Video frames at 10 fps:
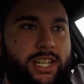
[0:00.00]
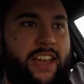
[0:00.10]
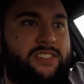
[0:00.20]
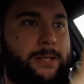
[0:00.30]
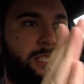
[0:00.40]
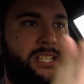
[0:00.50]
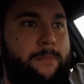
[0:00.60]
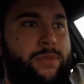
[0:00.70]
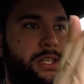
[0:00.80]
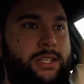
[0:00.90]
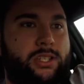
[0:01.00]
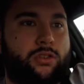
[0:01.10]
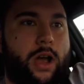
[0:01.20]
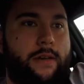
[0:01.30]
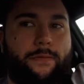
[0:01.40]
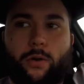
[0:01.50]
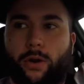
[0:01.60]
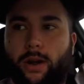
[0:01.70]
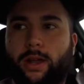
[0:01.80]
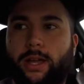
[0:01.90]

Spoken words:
It gives us something to strive for.